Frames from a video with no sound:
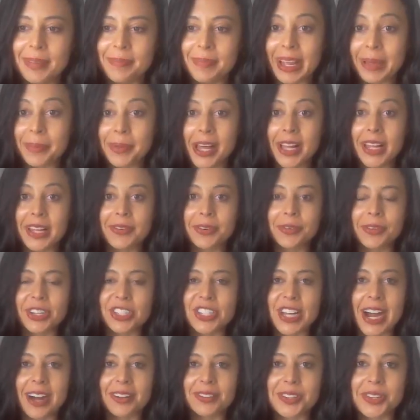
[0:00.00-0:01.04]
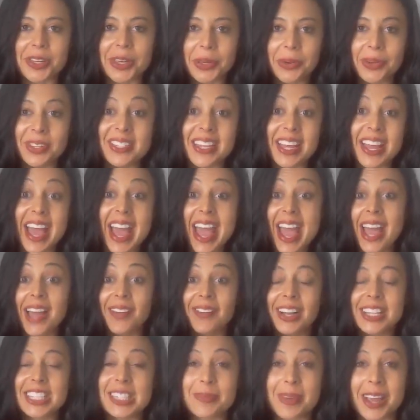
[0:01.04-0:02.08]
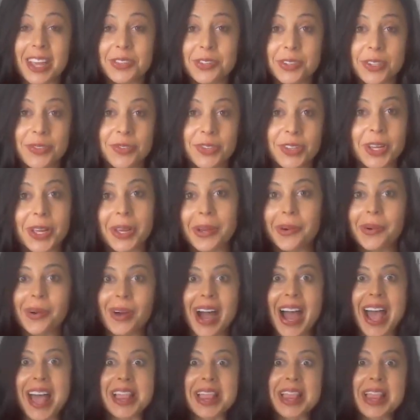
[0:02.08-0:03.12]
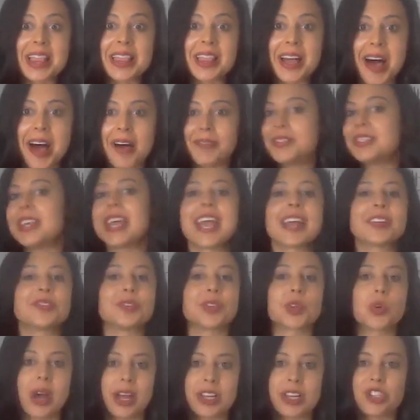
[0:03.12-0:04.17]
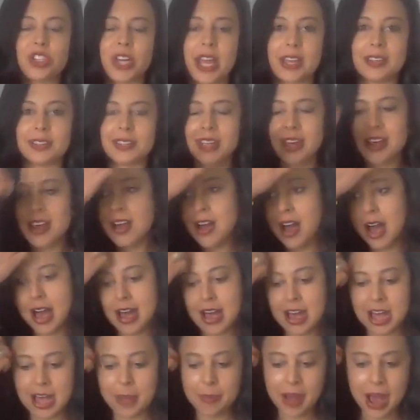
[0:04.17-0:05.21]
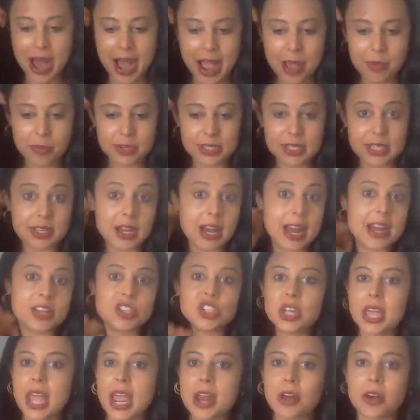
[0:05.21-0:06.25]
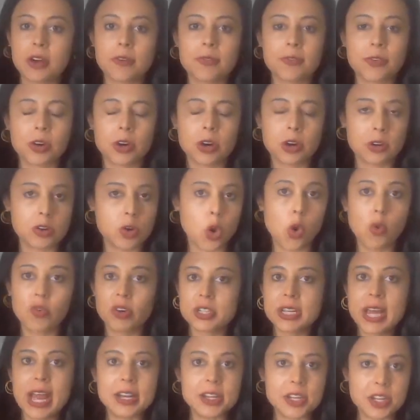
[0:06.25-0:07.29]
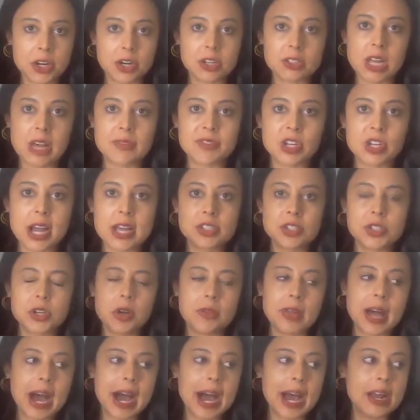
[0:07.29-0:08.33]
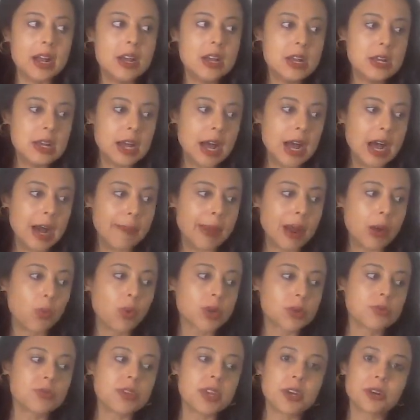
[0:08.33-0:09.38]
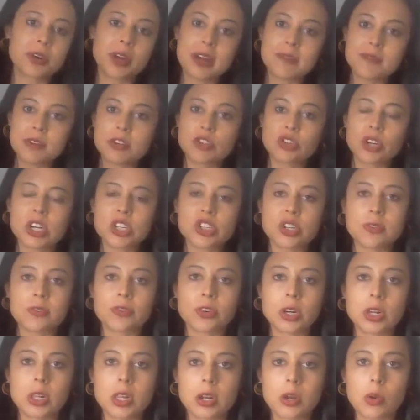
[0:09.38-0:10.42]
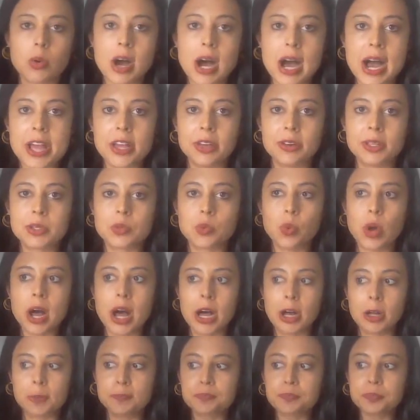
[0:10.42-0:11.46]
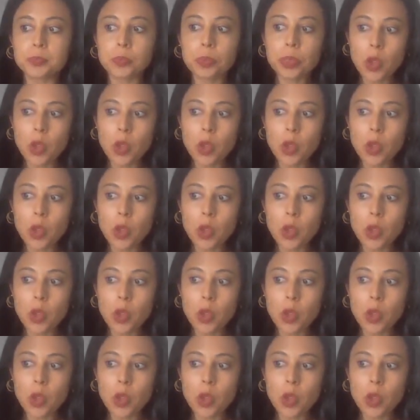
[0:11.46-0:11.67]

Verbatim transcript: Maybe I'll even reach out to you and say, hey, I've got some answers for you. I love to answer questions. Um, I was an educator for over 10 years. A lot of you guys know that. Um, I worked with integrative nutrition for a little while as well